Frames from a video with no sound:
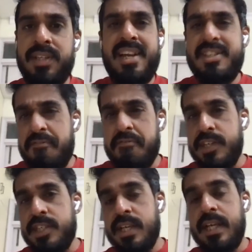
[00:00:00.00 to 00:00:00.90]
That is the
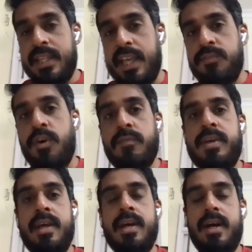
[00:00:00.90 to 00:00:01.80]
first thing what
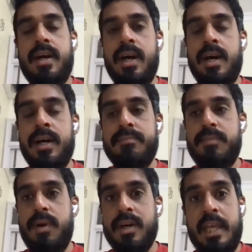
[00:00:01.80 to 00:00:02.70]
we
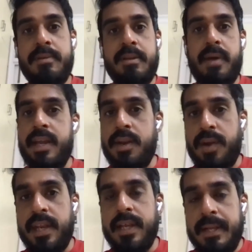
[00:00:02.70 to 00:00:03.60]
keep in mind,
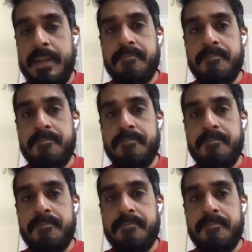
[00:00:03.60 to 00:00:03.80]
right?